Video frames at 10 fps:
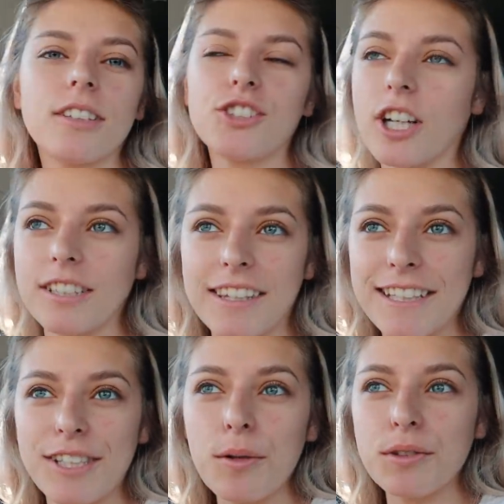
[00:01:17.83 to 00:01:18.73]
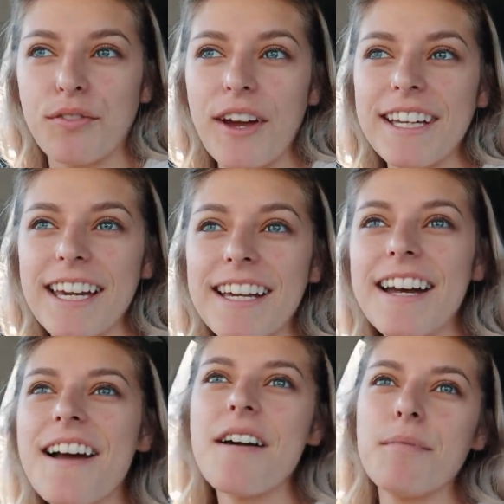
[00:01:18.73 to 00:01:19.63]
Justin thinks he was faking
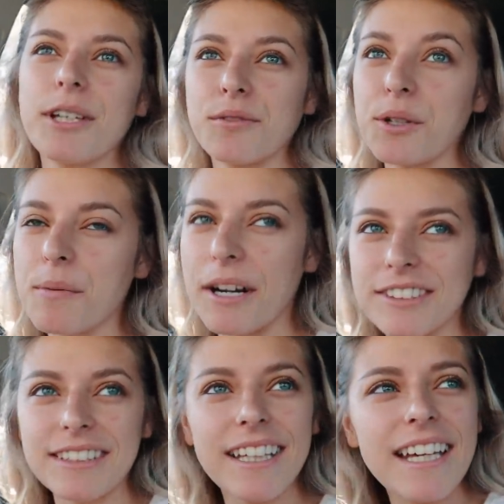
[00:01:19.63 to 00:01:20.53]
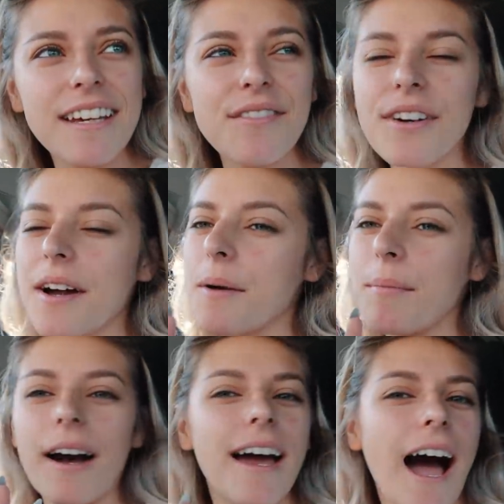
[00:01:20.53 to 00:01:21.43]
because we were about to leave,
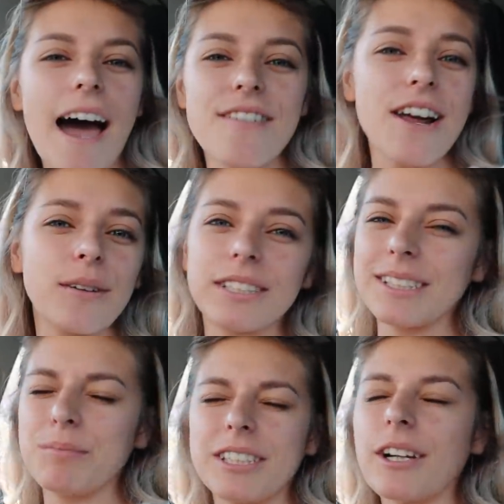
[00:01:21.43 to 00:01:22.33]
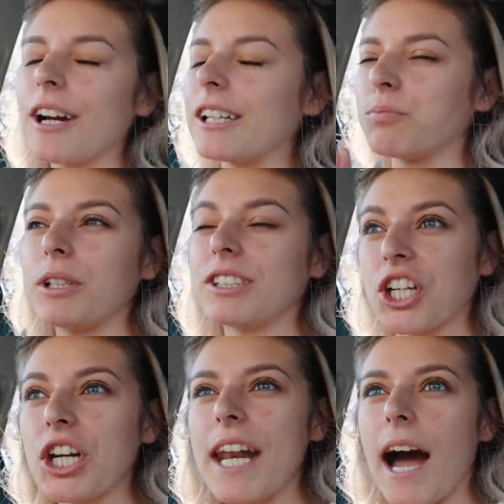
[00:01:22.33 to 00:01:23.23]
but I don't know, it seemed serious, but he's
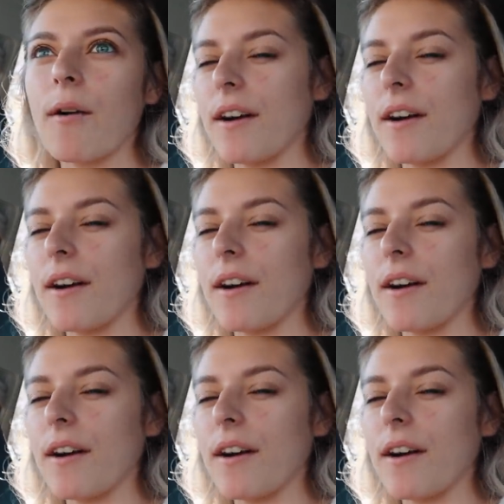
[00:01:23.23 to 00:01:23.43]
good now.